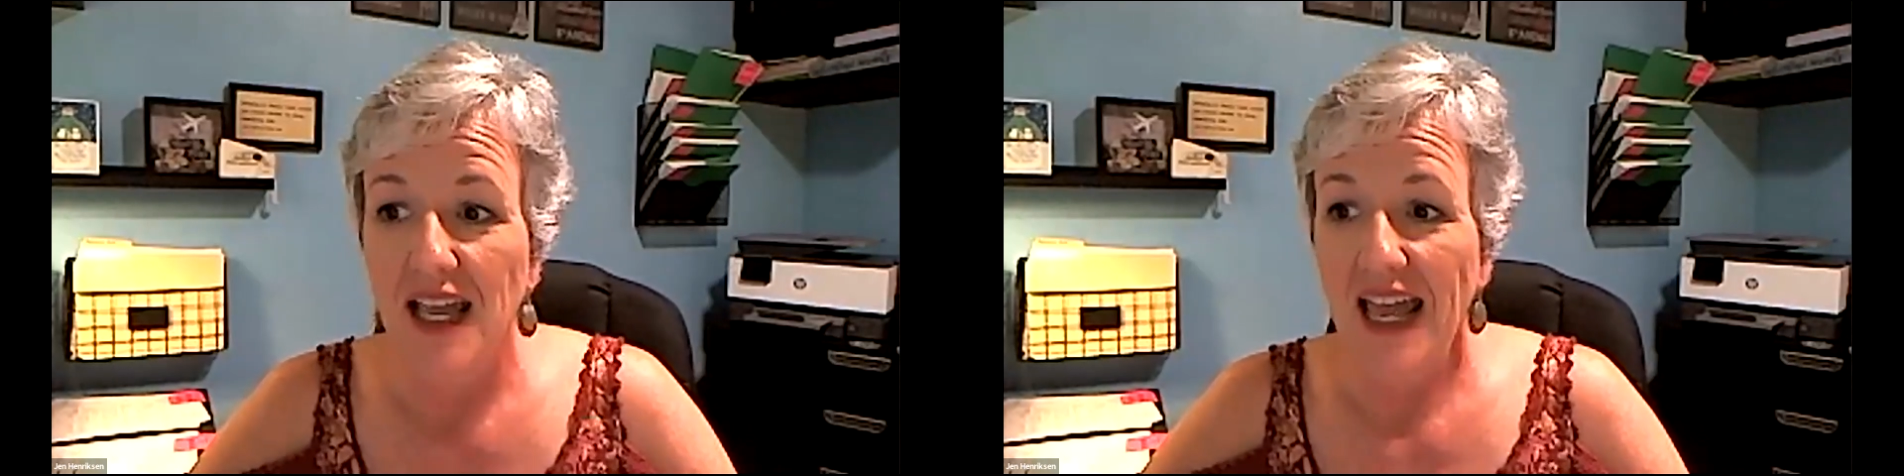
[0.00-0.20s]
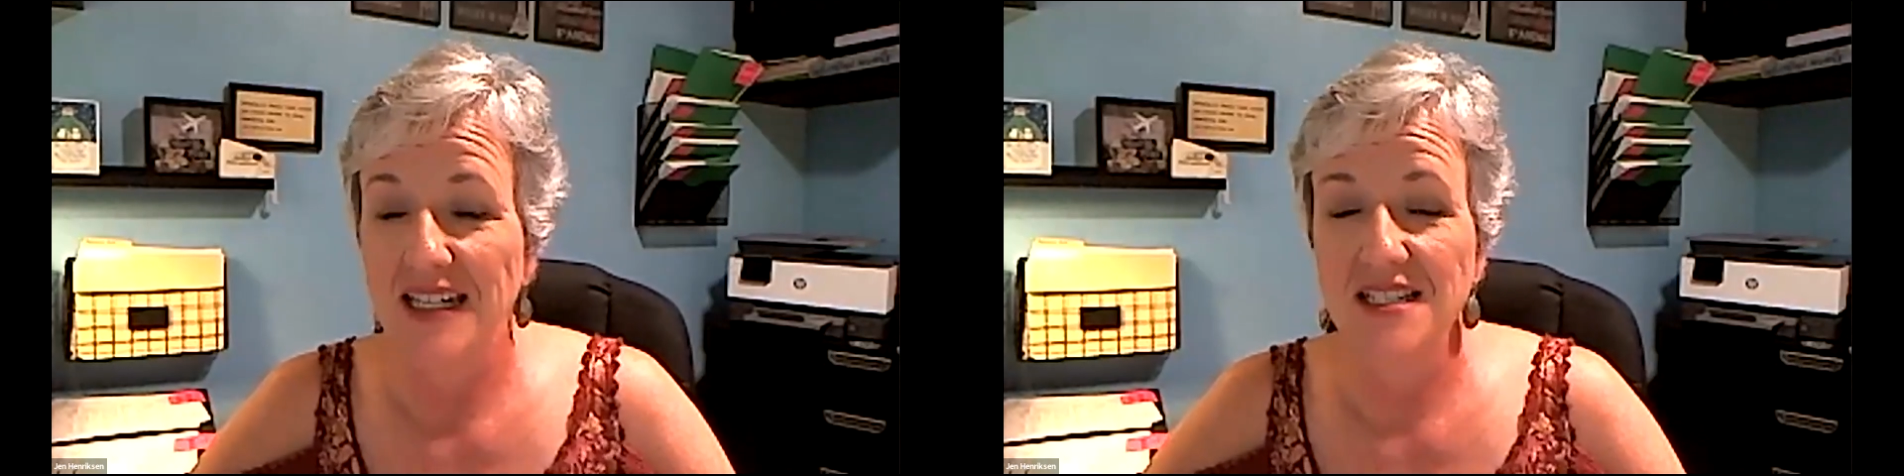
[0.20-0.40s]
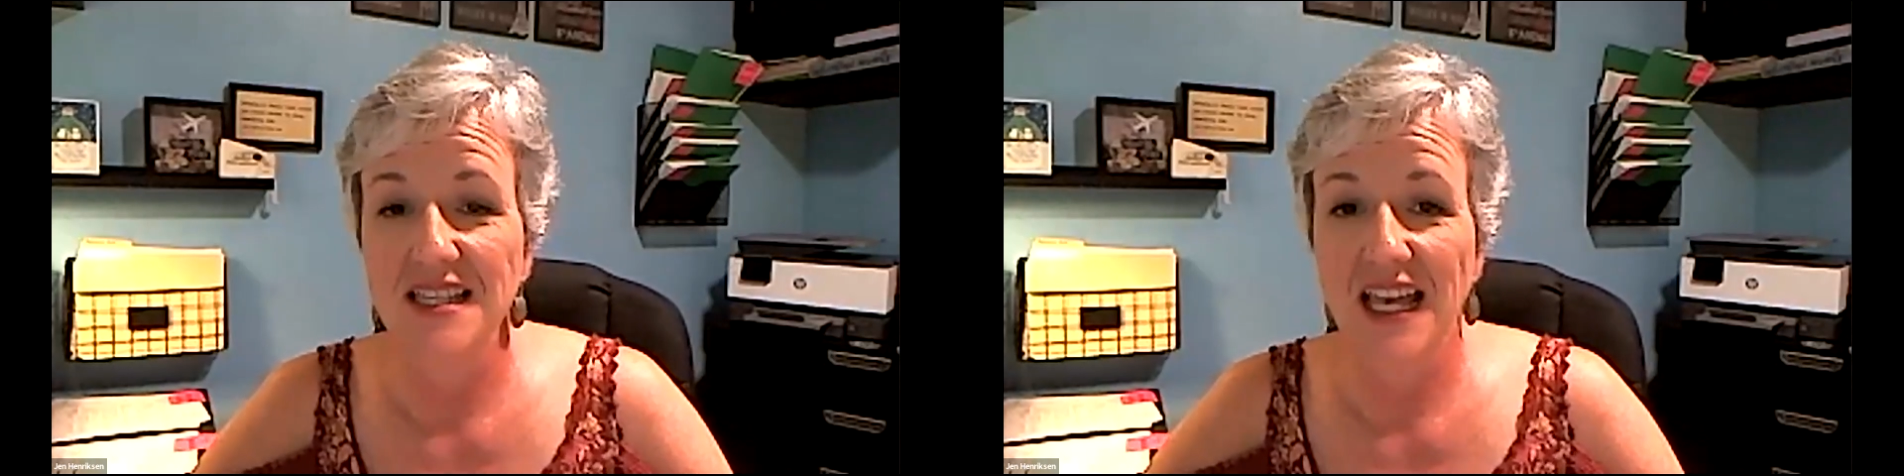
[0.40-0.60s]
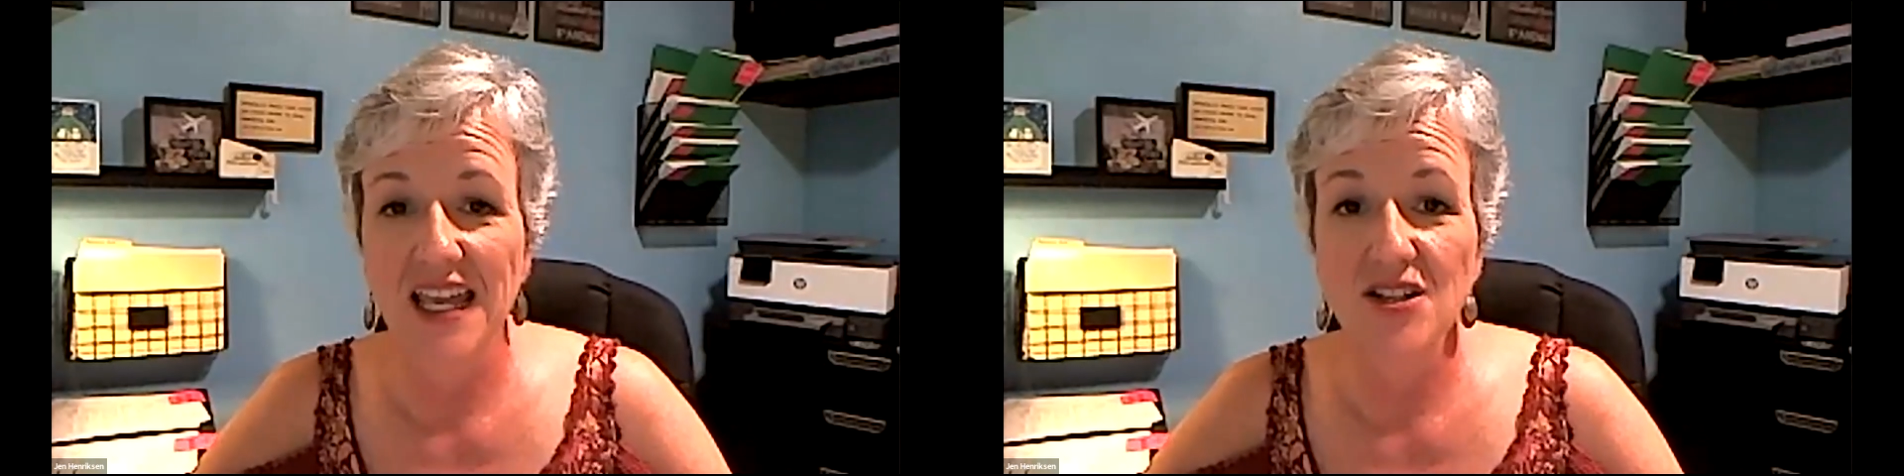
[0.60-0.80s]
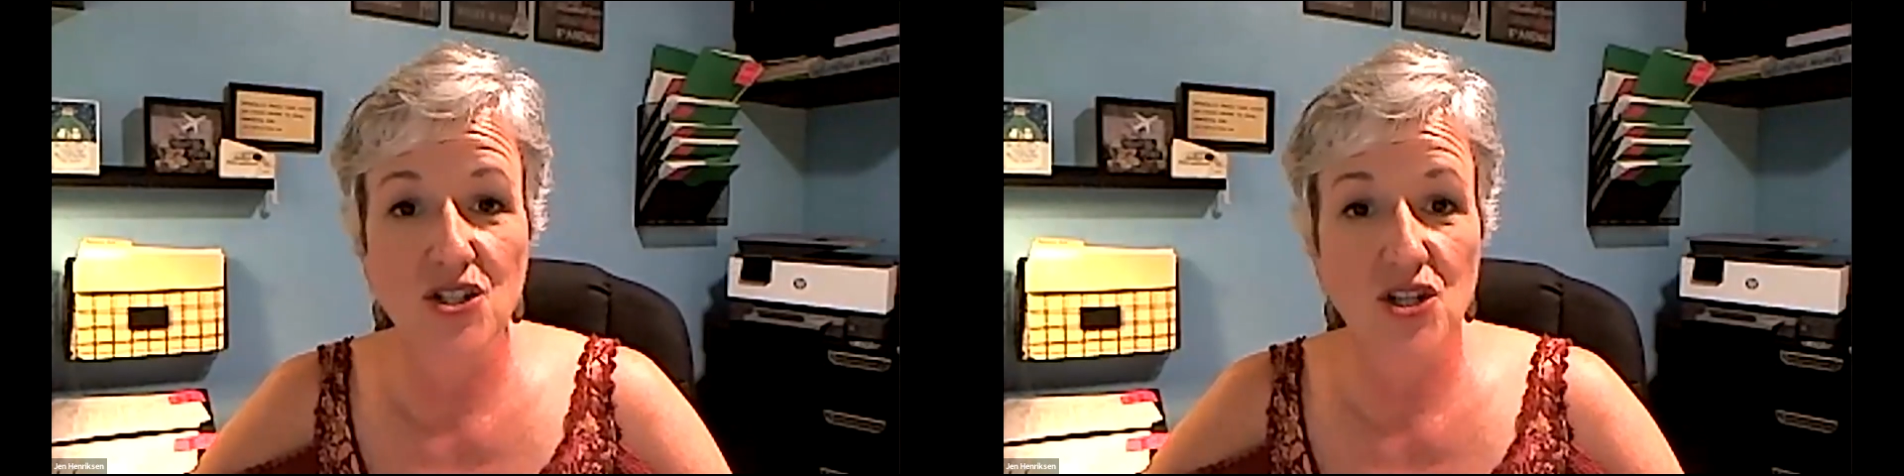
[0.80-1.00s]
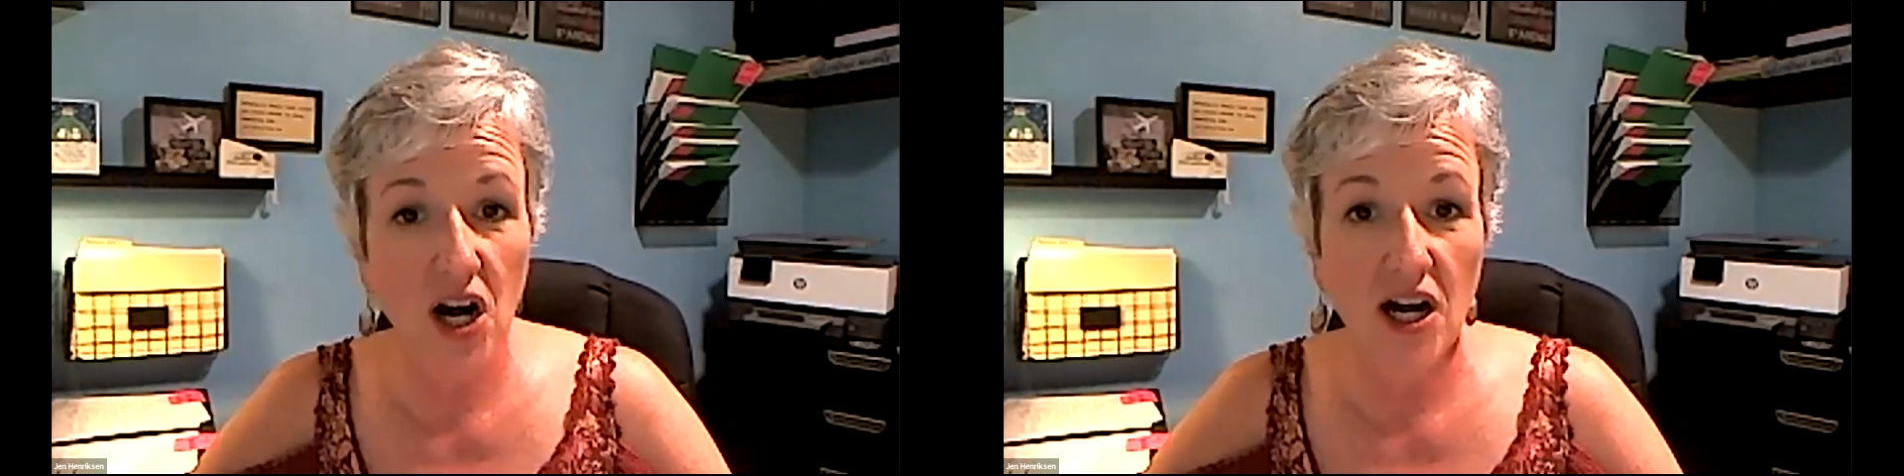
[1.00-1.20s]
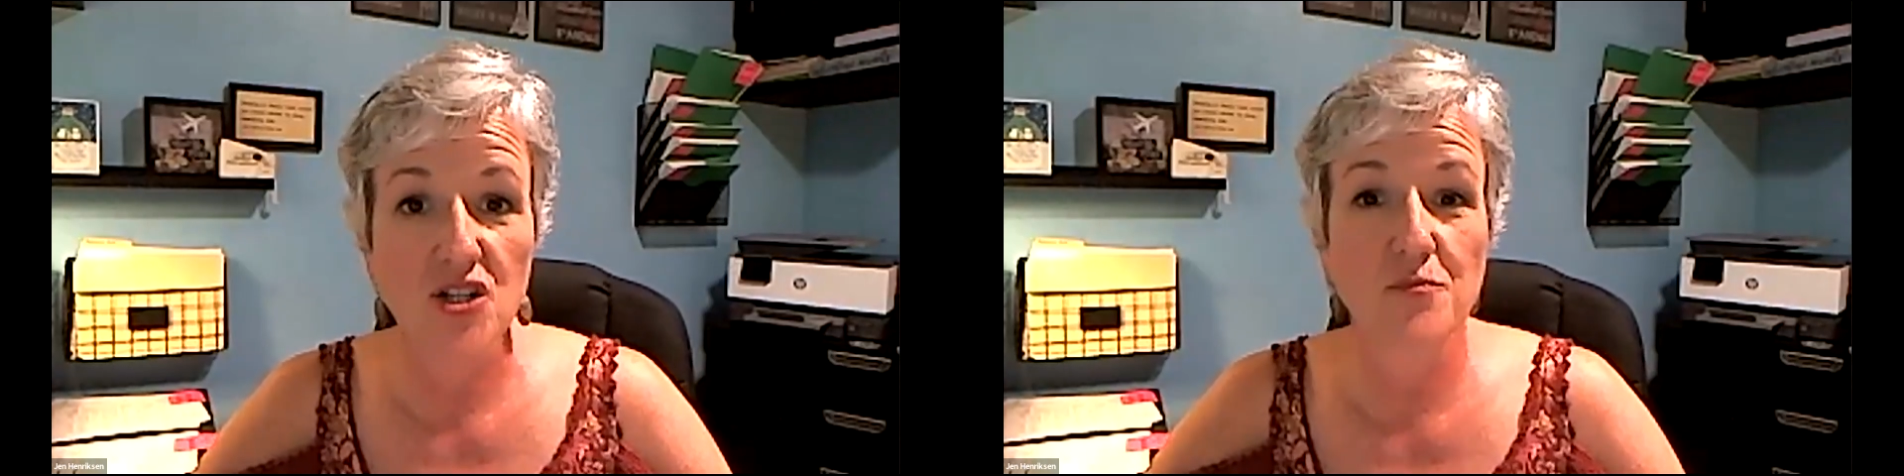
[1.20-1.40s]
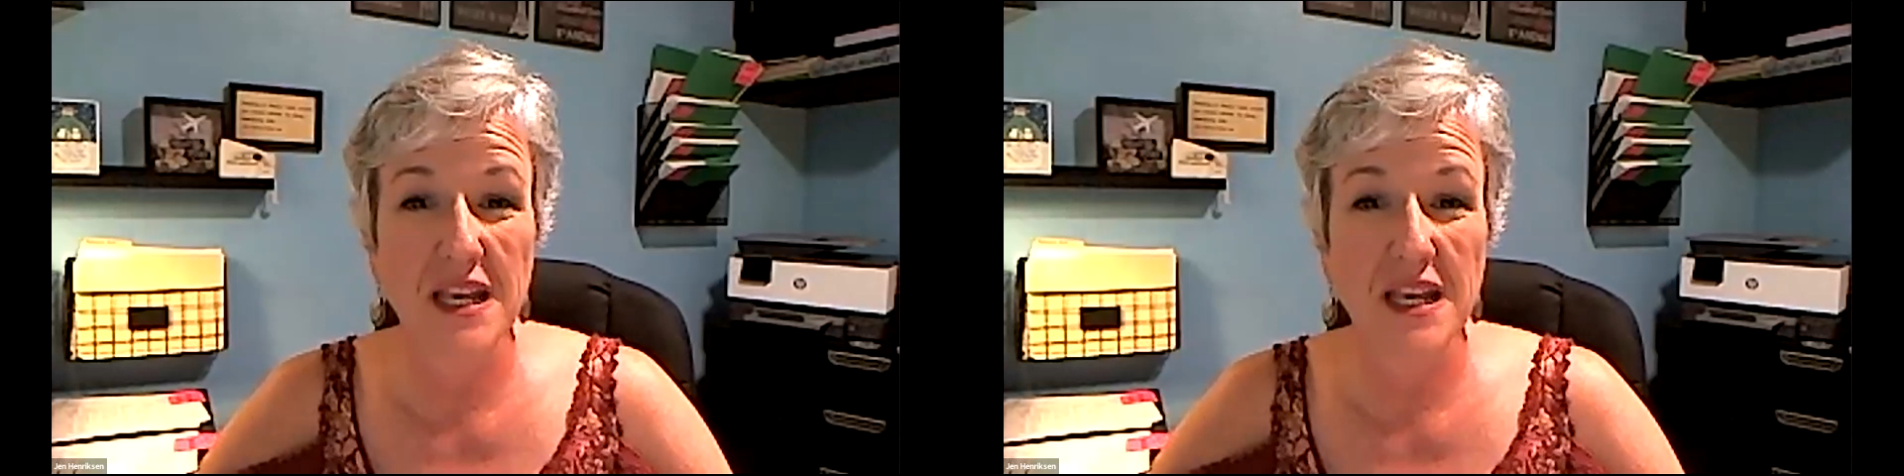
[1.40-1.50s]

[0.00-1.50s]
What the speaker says: And they charge